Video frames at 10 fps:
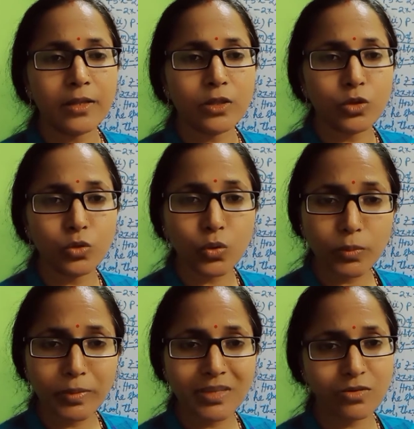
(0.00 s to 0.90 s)
don't
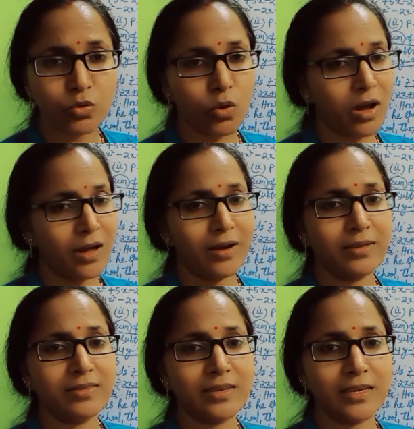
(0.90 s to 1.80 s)
be so
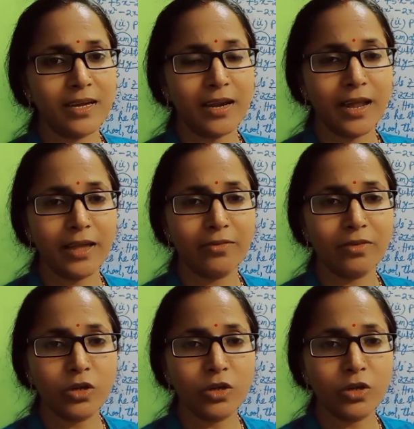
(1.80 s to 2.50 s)
harassed in your life,